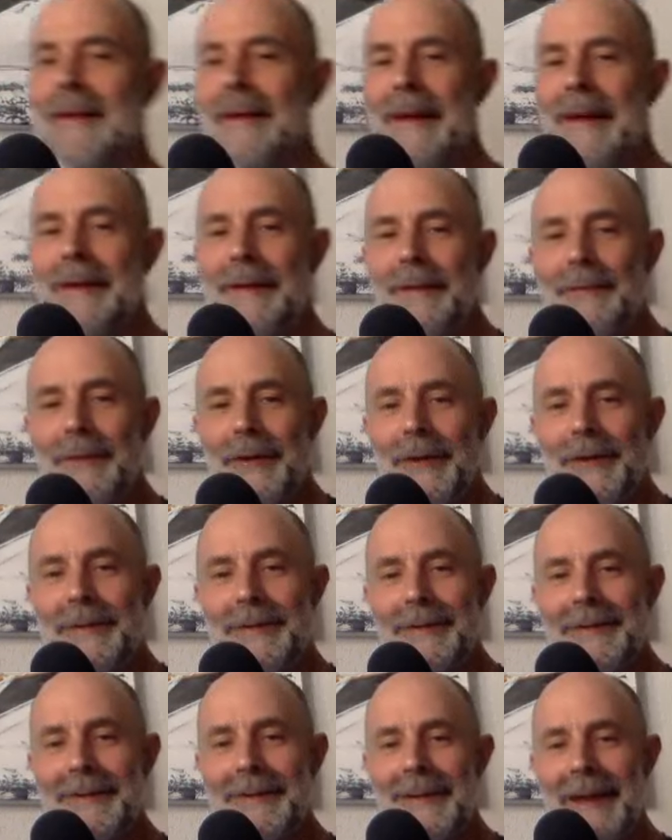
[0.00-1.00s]
I don't know if you can
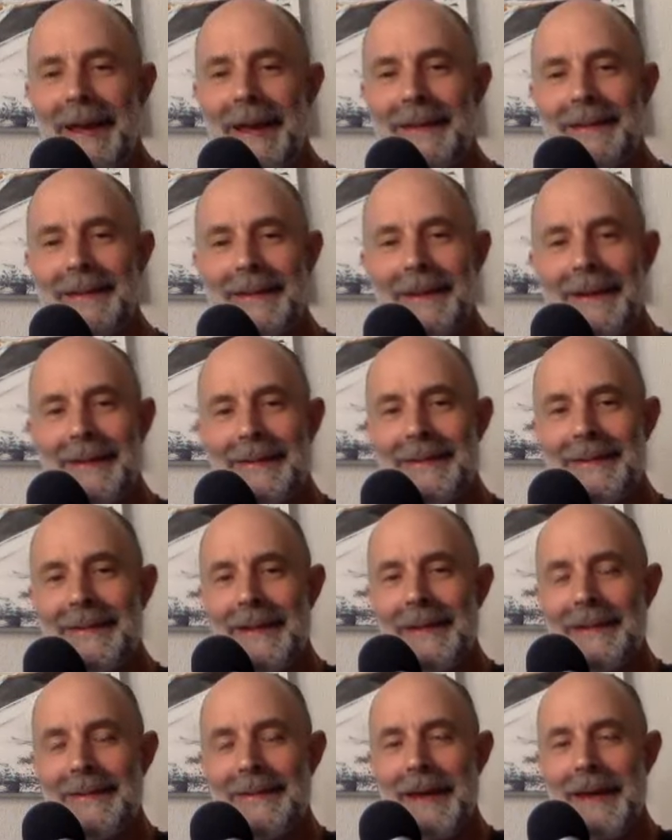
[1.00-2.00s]
just kind of get a
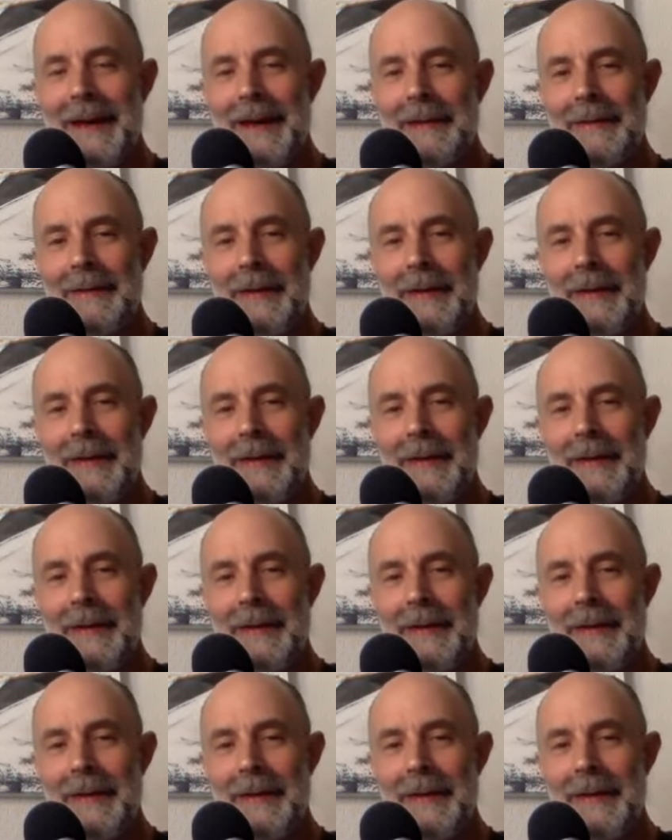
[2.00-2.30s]
sense of how